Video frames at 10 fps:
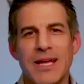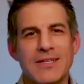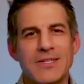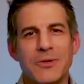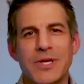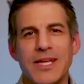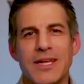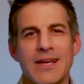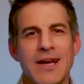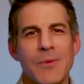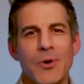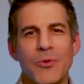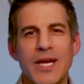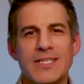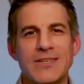on tuning in a couple of
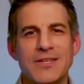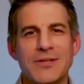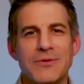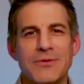weeks so that